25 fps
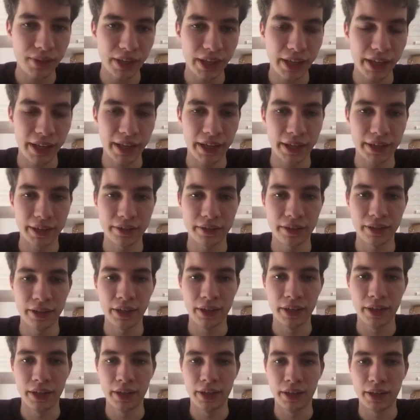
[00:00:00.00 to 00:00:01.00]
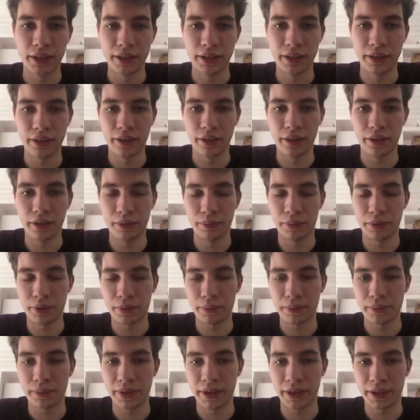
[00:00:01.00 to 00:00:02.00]
And here the
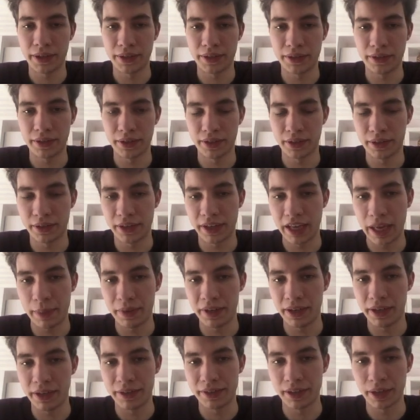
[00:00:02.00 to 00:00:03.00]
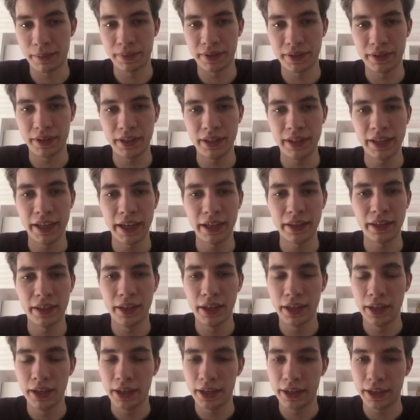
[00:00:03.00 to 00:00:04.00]
important part is capital sigma tk
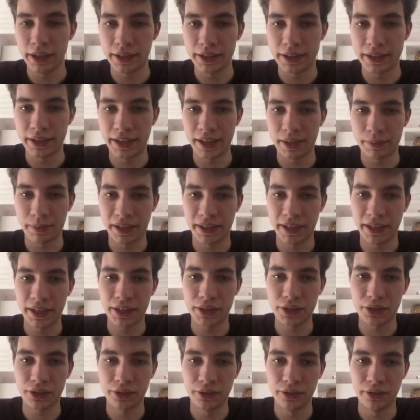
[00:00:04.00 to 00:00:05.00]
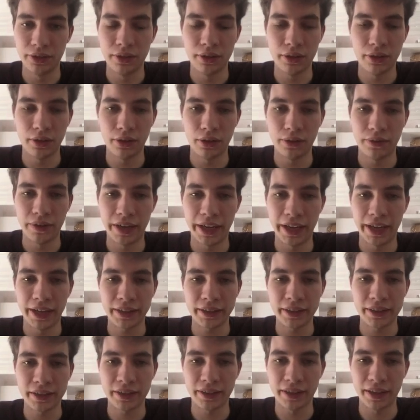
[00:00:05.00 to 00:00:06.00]
is the expectation over
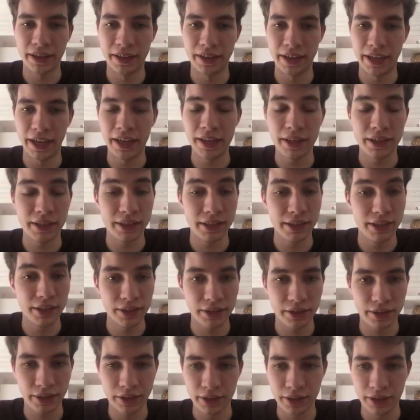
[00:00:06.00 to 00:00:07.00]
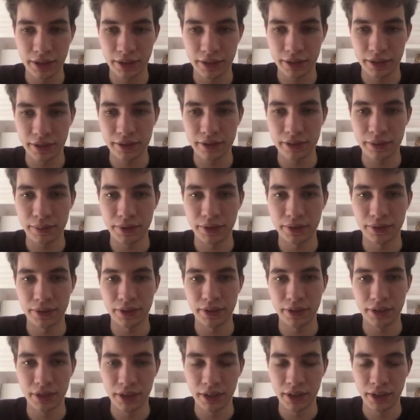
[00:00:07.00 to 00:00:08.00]
x and at's
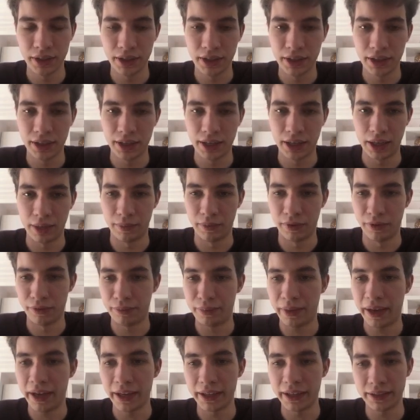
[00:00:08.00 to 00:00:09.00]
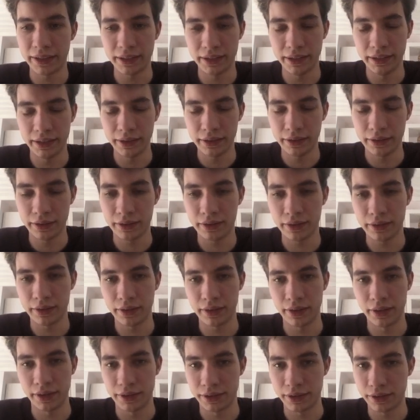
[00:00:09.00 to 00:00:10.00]
distributed of pi t,
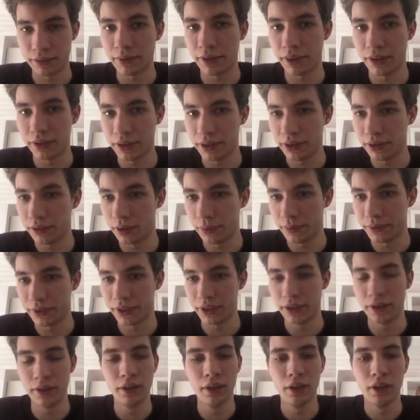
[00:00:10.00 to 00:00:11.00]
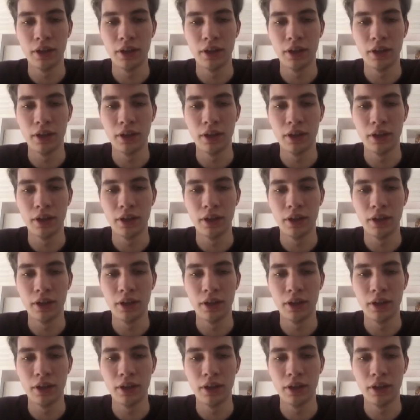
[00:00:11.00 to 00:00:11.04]
and this is where the t comes in,